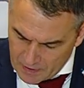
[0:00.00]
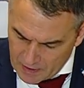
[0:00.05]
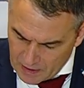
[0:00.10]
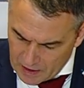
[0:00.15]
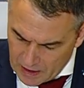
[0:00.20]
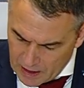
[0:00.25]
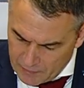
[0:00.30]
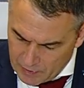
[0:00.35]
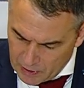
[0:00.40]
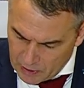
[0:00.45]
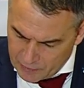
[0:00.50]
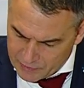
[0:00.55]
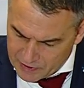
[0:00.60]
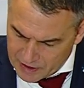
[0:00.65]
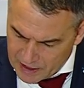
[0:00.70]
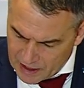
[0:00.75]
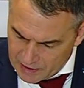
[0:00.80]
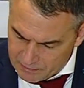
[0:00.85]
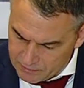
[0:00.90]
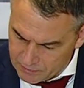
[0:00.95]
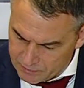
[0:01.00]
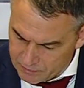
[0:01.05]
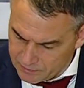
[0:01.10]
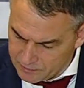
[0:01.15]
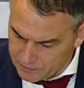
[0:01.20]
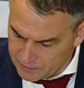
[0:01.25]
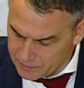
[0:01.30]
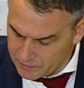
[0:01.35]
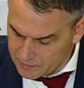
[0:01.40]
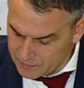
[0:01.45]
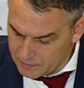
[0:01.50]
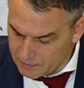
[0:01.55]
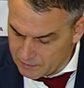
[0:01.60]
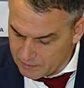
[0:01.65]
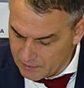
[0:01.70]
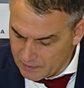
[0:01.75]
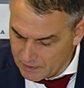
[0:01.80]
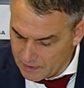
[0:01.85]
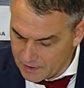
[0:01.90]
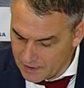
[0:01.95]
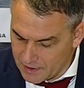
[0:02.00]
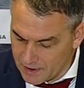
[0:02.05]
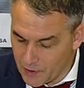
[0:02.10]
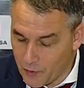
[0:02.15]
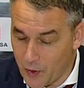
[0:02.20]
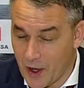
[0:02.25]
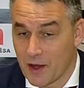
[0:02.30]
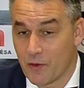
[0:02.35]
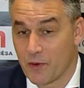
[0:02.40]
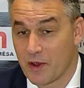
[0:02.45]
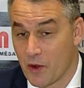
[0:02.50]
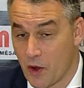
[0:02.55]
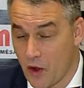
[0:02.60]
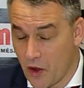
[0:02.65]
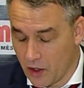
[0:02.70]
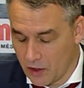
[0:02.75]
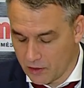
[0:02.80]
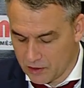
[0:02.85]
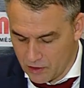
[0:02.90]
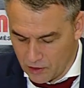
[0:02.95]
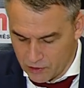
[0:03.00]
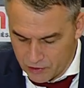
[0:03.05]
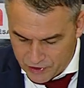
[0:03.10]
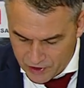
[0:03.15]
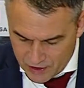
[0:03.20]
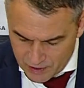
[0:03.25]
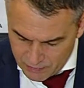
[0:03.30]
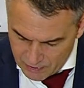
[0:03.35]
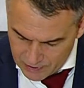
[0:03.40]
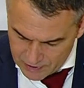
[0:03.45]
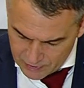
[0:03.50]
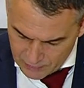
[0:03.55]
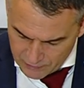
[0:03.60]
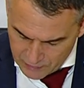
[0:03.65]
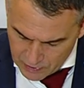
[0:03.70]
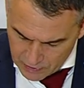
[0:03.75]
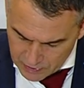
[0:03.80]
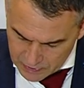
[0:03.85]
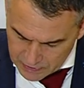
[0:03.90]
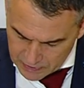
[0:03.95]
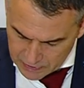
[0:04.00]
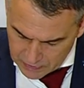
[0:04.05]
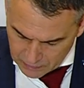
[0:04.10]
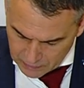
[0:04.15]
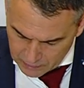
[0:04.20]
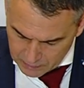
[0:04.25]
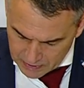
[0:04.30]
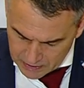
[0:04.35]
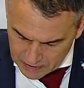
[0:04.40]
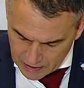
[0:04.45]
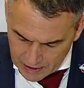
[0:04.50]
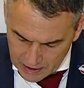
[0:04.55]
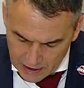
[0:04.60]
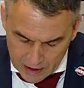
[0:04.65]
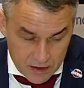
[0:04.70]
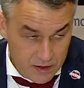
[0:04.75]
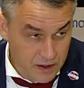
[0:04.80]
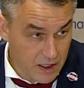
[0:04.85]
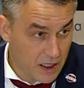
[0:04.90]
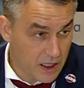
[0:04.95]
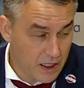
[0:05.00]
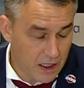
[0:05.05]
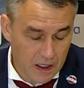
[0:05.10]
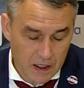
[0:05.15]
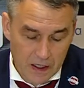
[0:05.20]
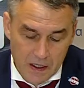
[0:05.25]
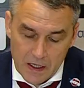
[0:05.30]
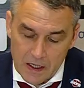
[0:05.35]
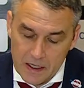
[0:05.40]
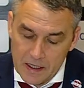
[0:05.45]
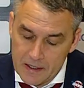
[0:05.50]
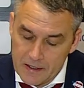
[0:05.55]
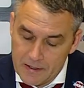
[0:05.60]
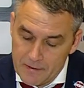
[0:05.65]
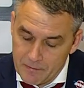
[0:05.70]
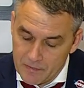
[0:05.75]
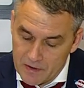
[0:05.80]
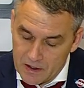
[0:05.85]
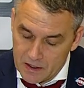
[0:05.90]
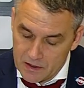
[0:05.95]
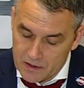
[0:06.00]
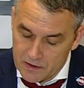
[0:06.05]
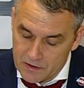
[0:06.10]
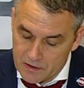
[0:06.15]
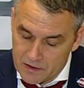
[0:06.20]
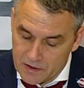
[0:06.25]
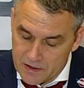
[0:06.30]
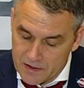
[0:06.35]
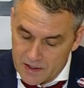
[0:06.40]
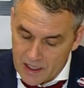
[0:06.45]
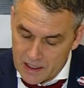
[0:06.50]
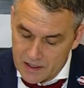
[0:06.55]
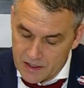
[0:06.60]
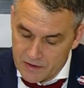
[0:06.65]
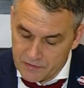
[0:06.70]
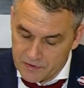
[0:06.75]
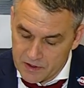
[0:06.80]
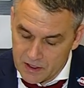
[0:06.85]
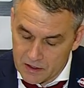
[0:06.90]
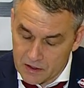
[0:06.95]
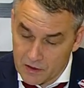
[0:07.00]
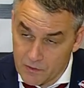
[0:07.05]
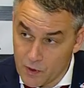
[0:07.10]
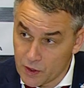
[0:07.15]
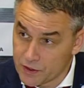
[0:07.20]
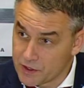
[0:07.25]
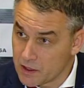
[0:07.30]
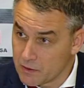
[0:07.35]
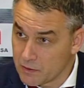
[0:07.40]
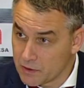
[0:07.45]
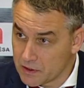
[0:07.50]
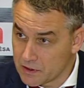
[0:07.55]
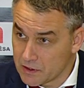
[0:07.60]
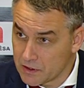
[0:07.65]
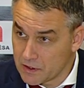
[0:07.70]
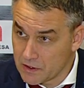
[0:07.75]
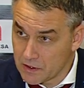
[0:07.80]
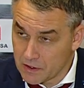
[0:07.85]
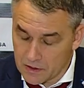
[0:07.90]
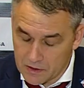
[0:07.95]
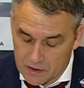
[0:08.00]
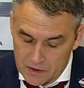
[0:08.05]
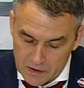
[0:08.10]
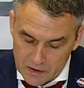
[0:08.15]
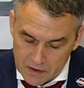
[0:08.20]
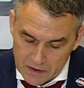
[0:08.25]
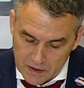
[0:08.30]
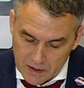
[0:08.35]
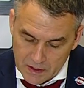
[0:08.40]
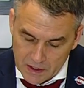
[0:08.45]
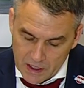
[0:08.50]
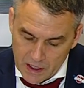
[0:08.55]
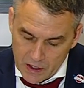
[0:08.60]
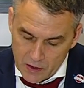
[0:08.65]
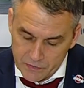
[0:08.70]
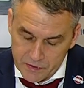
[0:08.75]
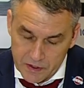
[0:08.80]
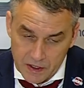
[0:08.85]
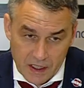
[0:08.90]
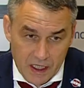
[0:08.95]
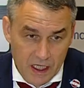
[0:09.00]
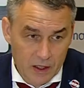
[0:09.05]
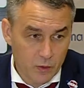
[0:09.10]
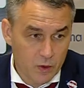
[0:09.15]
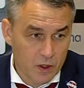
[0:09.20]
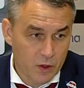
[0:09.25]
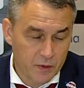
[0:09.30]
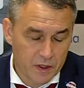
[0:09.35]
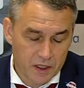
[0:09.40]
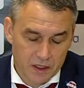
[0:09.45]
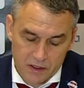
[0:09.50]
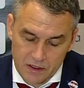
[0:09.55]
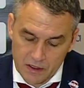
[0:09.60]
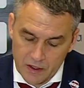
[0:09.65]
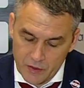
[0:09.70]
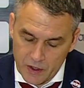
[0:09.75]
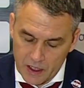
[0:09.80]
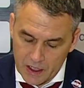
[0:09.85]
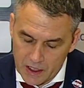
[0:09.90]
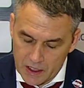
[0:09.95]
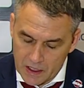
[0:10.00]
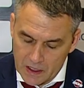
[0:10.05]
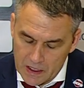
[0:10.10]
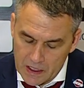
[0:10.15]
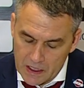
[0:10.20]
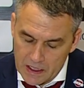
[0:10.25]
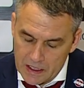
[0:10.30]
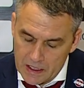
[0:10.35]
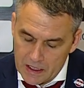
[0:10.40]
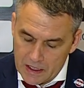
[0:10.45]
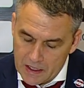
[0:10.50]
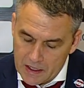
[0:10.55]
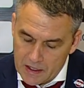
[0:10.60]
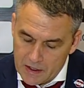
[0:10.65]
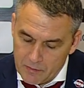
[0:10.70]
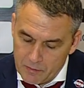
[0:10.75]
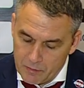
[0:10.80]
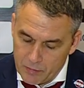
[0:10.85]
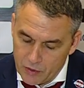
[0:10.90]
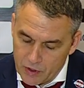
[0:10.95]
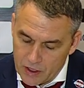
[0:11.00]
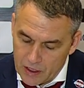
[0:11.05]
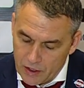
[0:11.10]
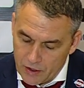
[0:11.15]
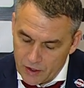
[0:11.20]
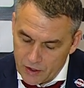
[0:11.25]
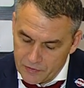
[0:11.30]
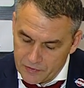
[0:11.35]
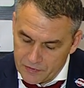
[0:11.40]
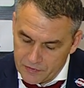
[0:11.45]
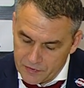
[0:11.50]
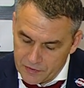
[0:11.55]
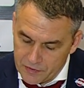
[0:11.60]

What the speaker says: level of the game the way we all coaches want, of course. But I can say that decisive third quarter was the key of the game, where we really put a lot of